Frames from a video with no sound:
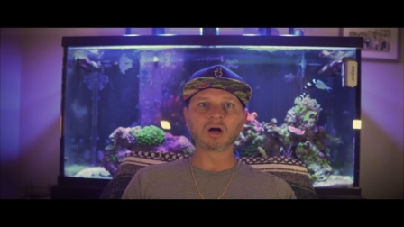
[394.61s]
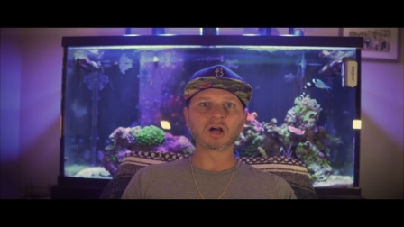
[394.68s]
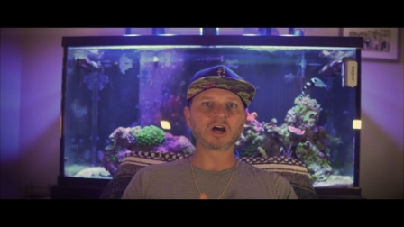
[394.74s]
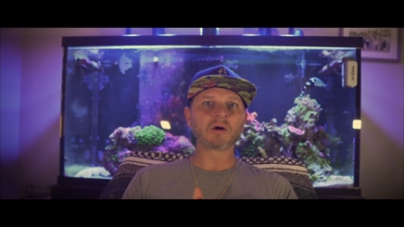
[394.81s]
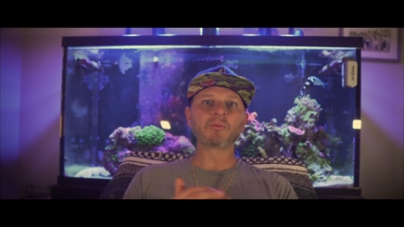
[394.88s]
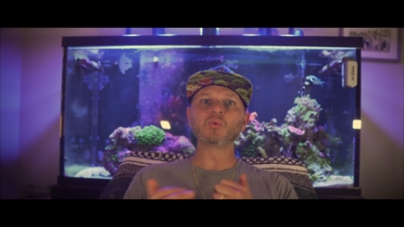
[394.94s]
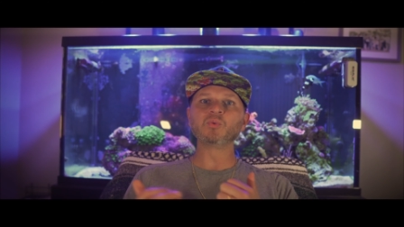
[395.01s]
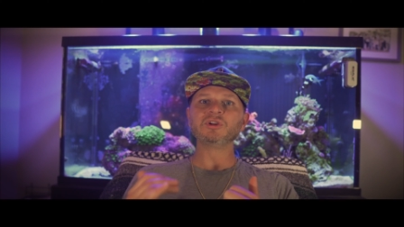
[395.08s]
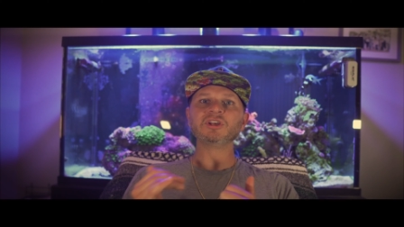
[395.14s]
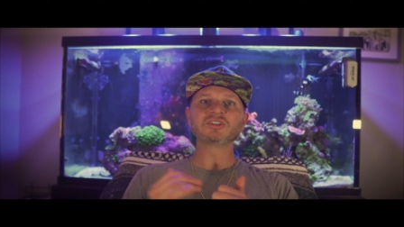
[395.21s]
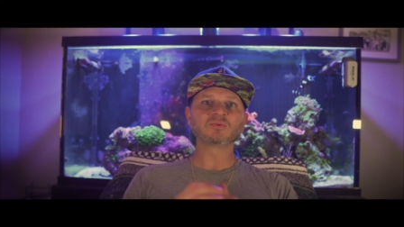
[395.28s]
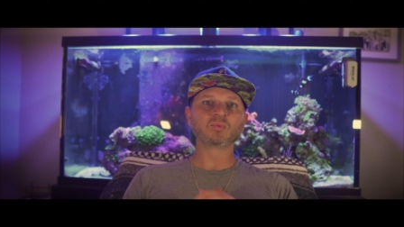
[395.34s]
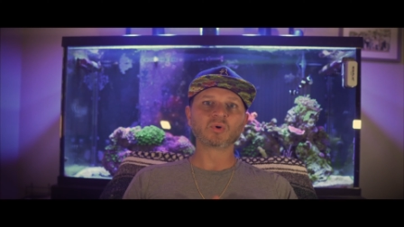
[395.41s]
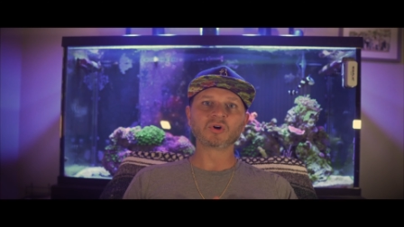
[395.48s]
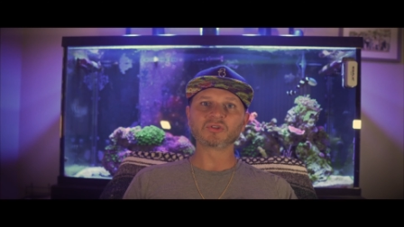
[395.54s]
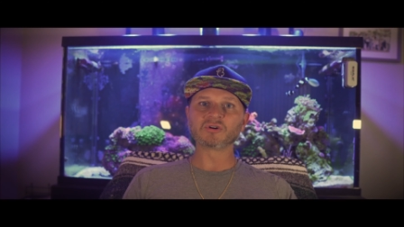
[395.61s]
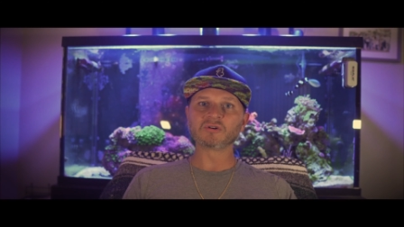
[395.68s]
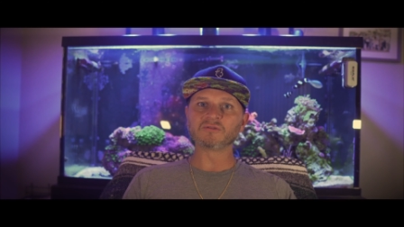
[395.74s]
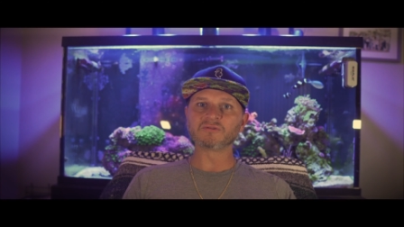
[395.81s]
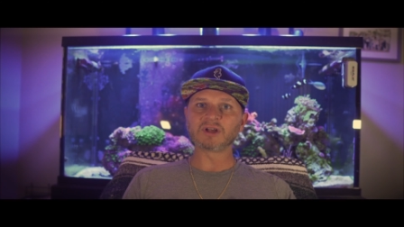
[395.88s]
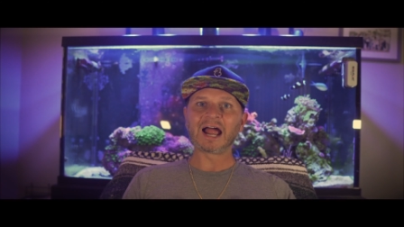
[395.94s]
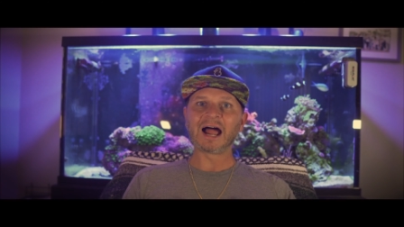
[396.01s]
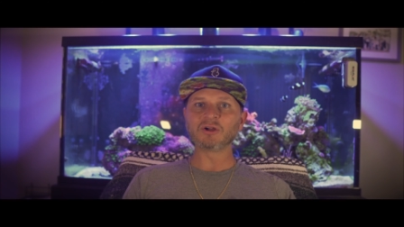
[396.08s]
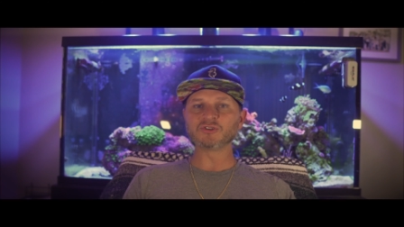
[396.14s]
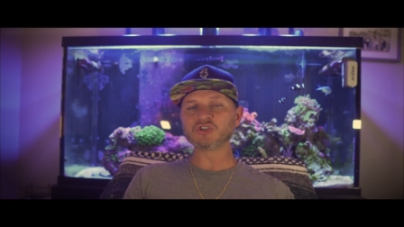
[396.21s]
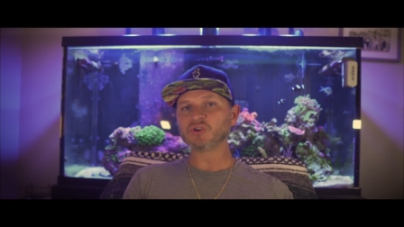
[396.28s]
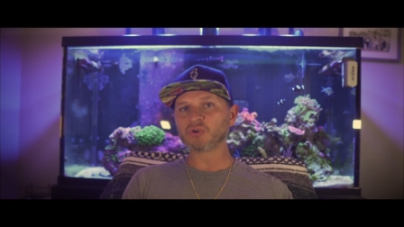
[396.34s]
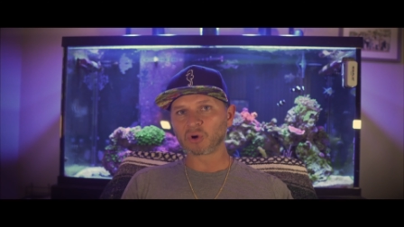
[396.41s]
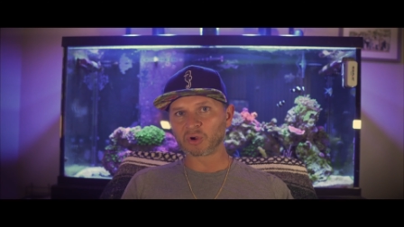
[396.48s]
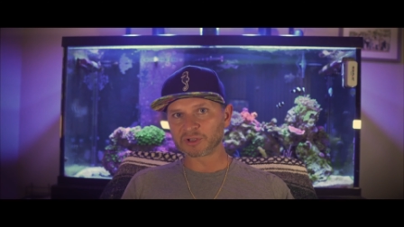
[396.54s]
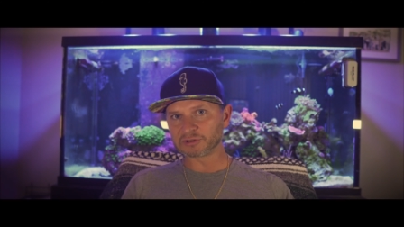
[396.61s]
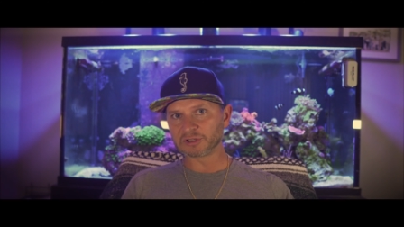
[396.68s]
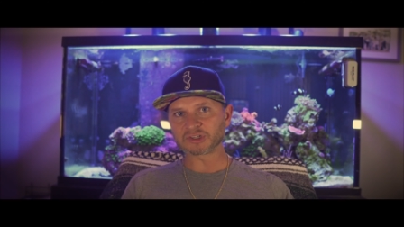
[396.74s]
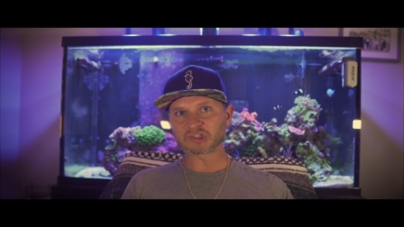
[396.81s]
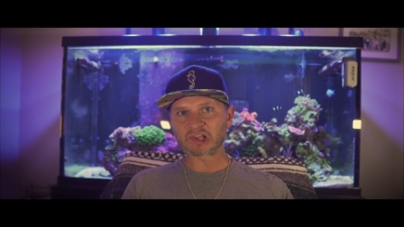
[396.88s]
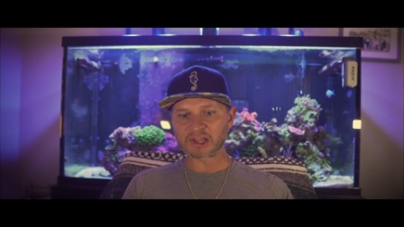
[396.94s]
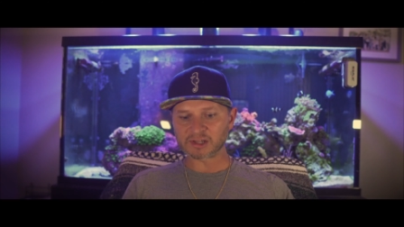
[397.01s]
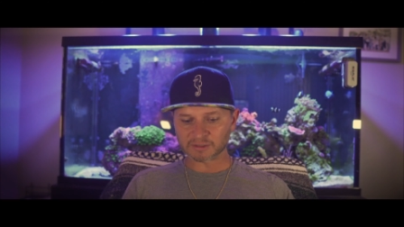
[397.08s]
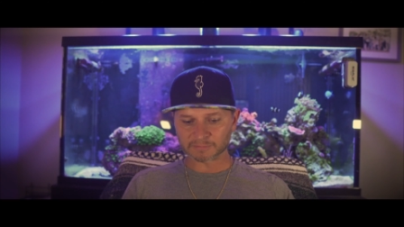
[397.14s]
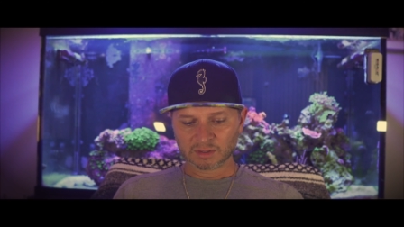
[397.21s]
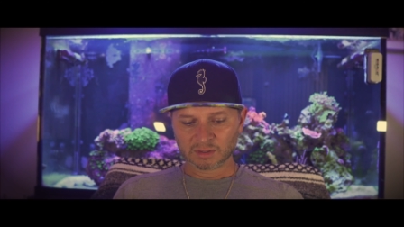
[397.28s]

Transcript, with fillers: a couple weeks worth of algae growing looks like.